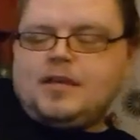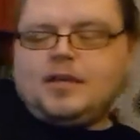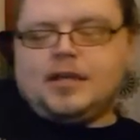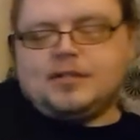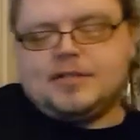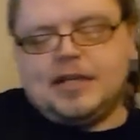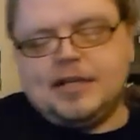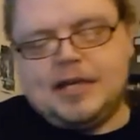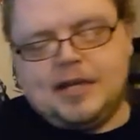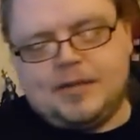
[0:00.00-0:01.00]
you can
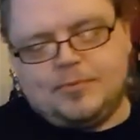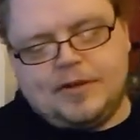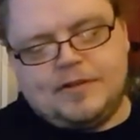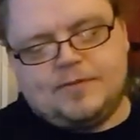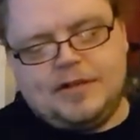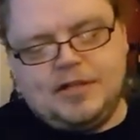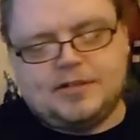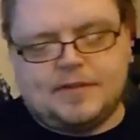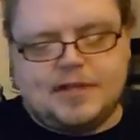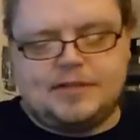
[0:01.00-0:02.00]
see the previous video
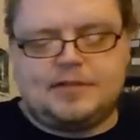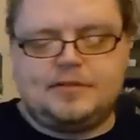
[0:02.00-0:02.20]
to this.